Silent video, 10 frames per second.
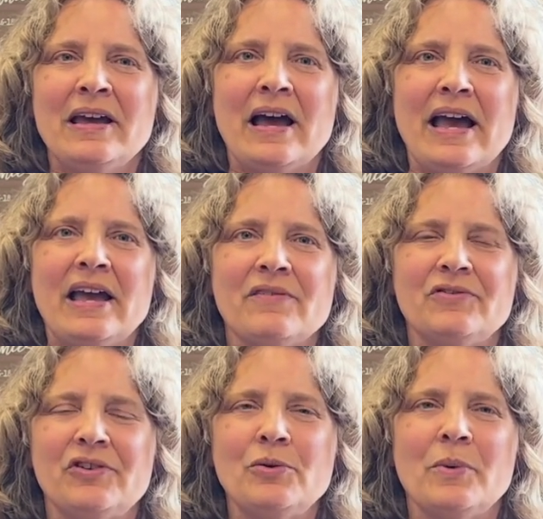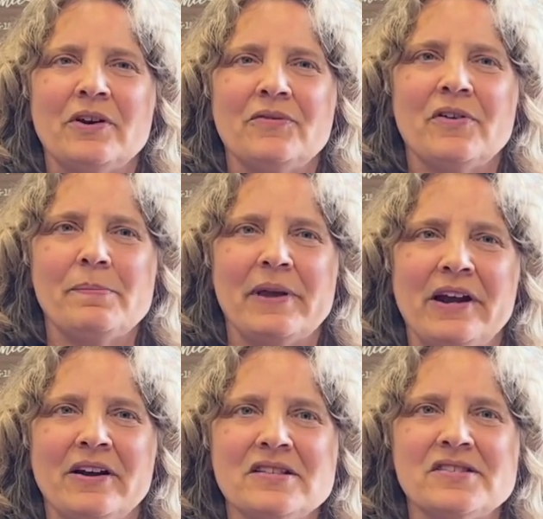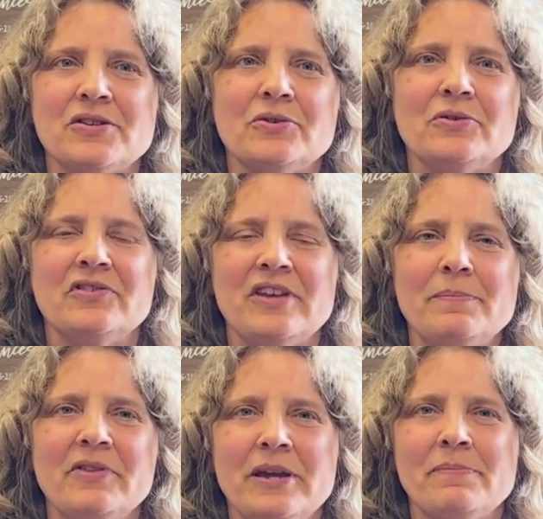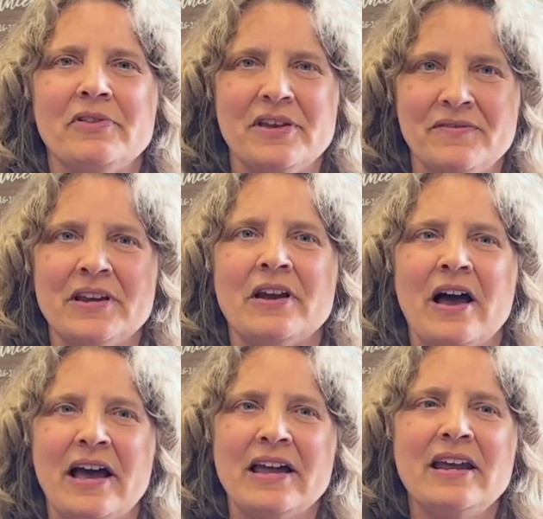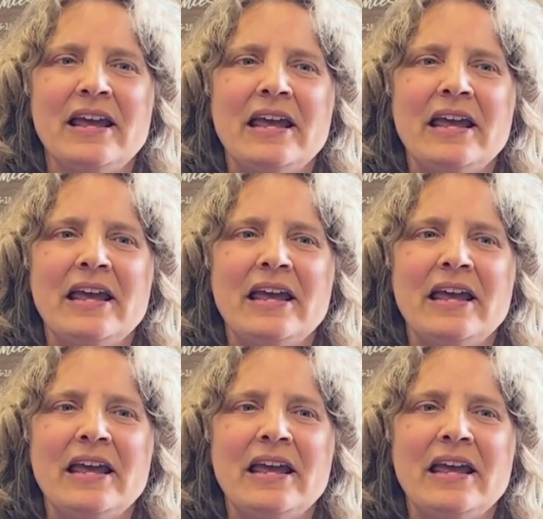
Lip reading: I have two wonderful parents who deeply believe in God,